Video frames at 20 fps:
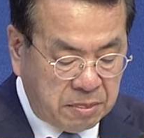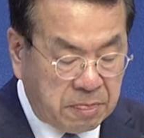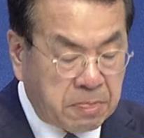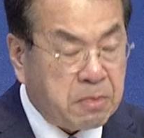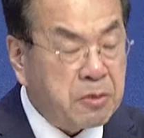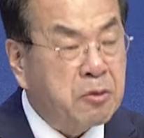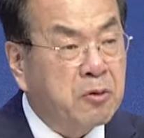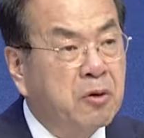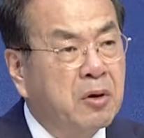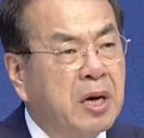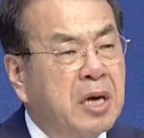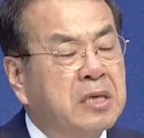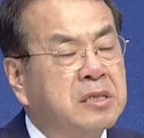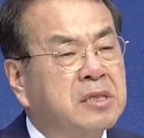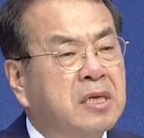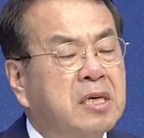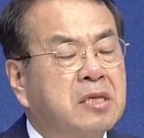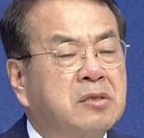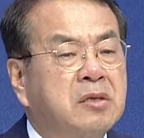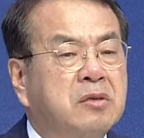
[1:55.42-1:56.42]
There were two
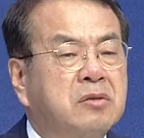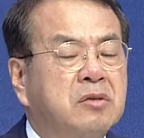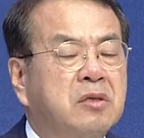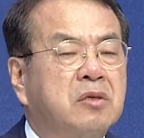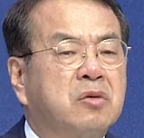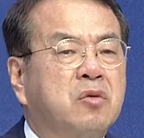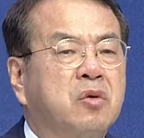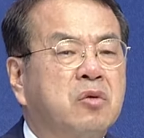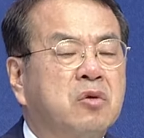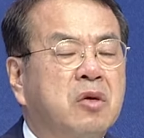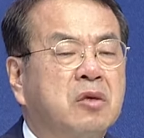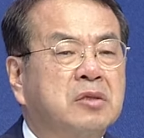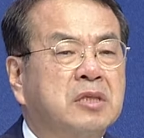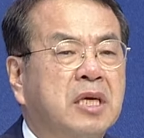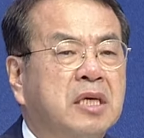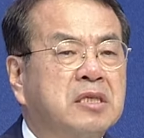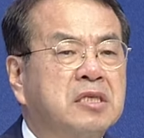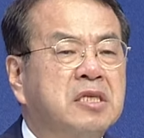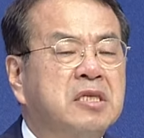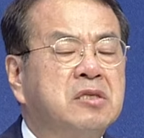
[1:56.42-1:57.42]
worship services,
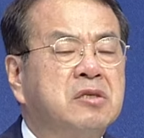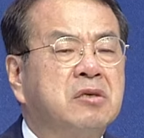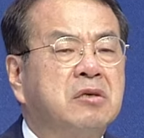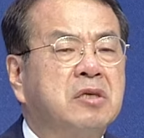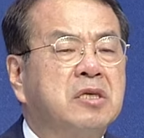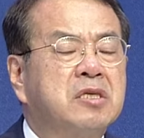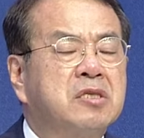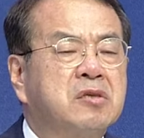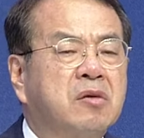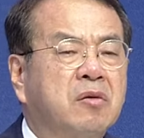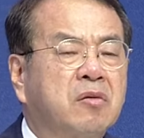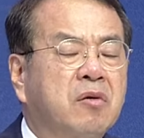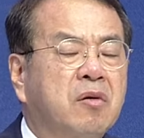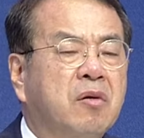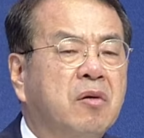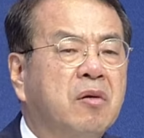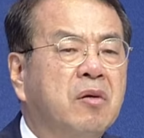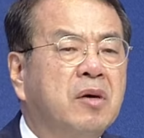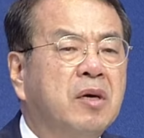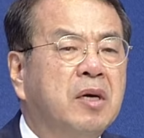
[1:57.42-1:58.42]
four lectures,
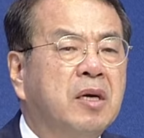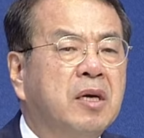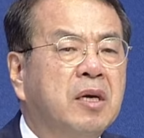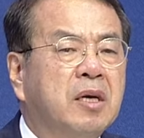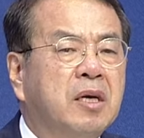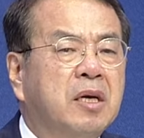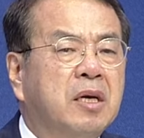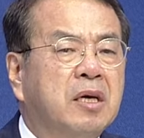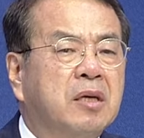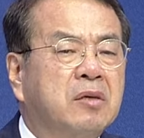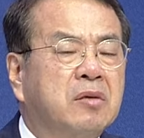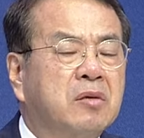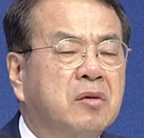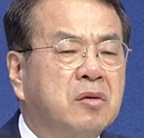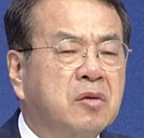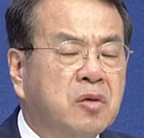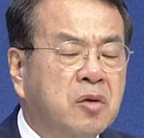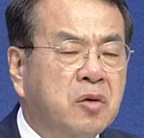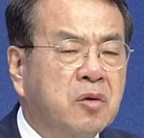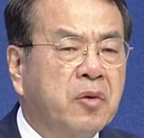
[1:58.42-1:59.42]
and we watched a
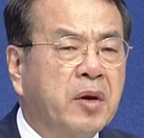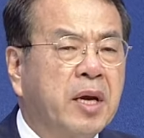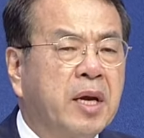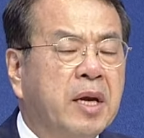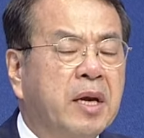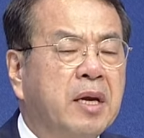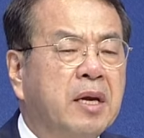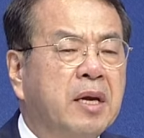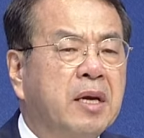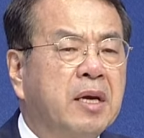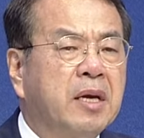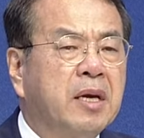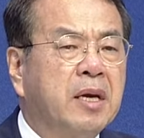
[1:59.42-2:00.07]
video of Ezekiel's